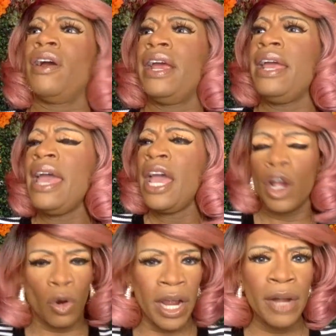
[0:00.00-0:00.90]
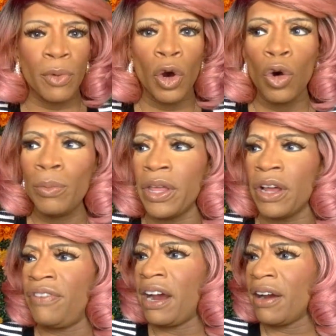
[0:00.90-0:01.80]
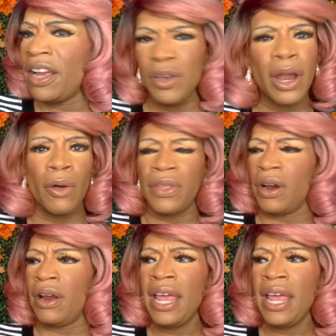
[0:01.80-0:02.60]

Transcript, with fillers: They're very green room. They're very, you know, mm.